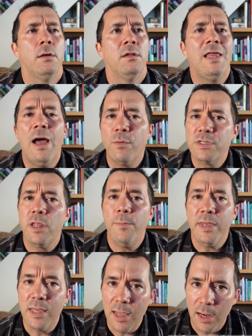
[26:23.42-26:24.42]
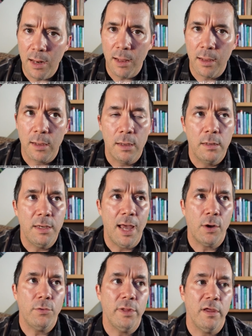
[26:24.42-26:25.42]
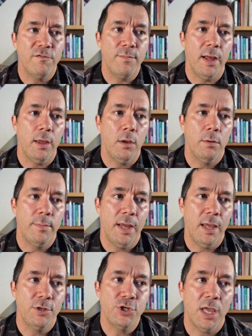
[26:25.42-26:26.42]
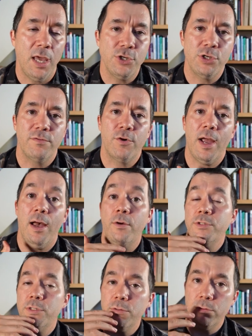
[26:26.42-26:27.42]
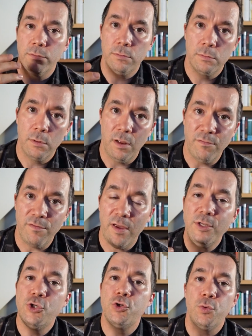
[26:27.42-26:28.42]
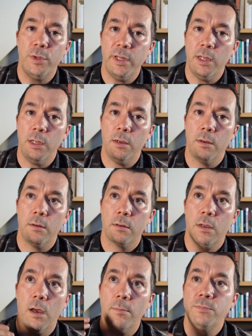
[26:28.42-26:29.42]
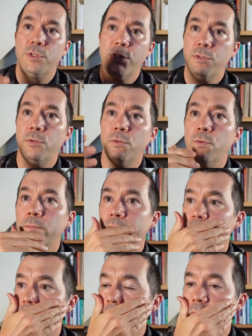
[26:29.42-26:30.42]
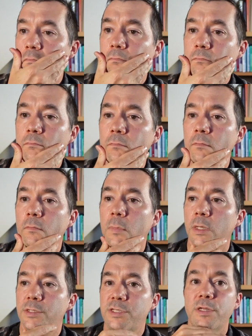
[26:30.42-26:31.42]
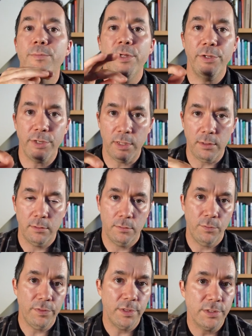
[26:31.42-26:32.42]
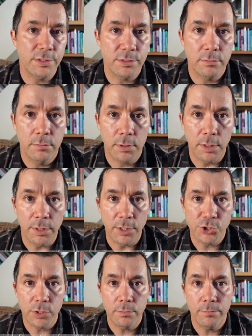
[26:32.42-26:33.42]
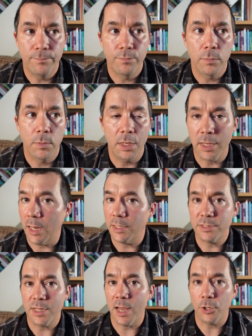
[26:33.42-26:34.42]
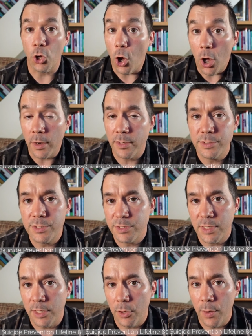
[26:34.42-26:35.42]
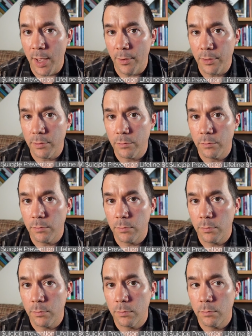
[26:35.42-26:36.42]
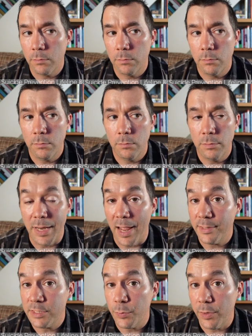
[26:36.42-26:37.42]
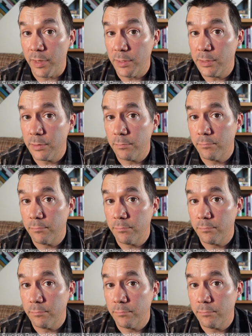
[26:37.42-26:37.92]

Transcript: That was the beginning, not only of my education for how to eventually come to stability with this condition. Again, it's not gone. It's just I know how to dance with it.